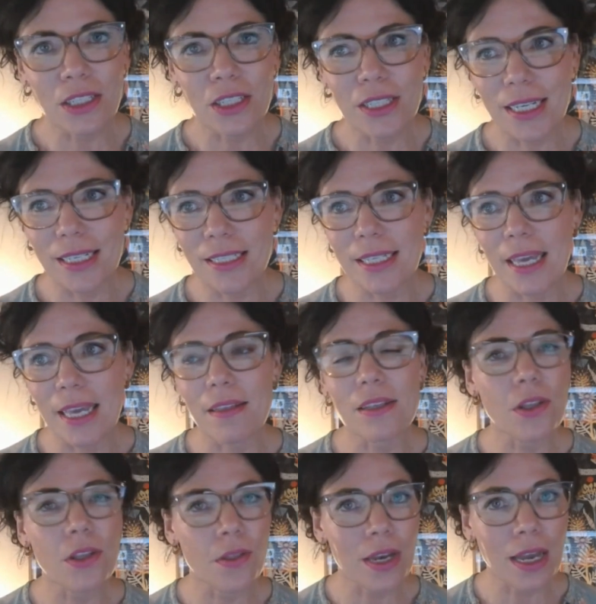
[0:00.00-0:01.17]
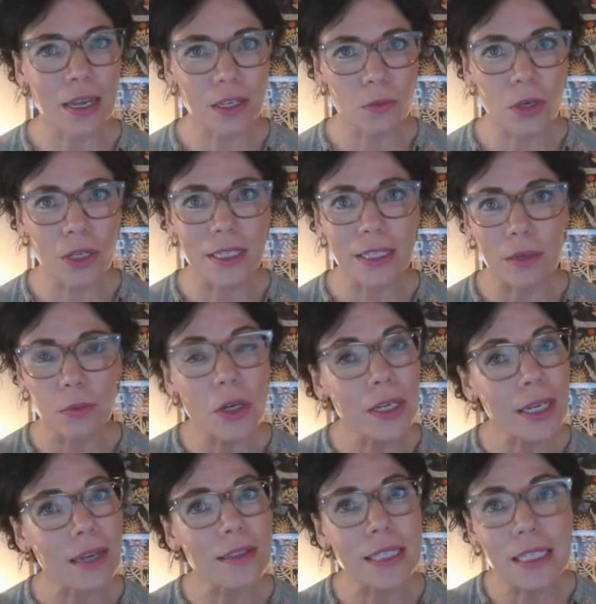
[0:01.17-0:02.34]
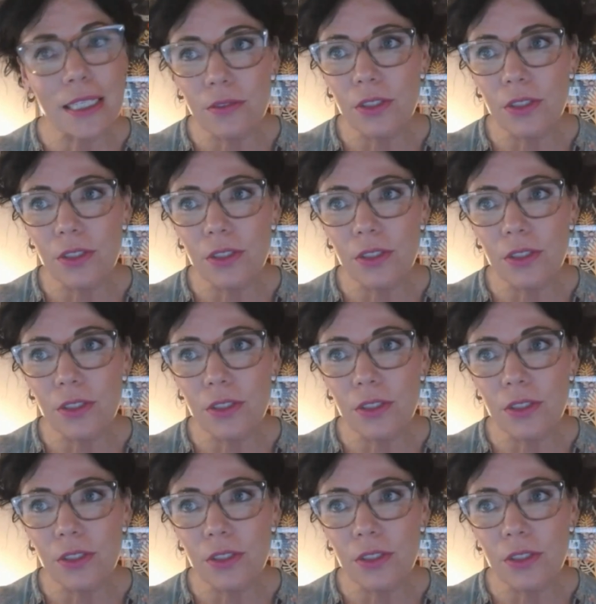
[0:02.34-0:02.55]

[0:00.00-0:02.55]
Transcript: do the Dutch test together so that I can work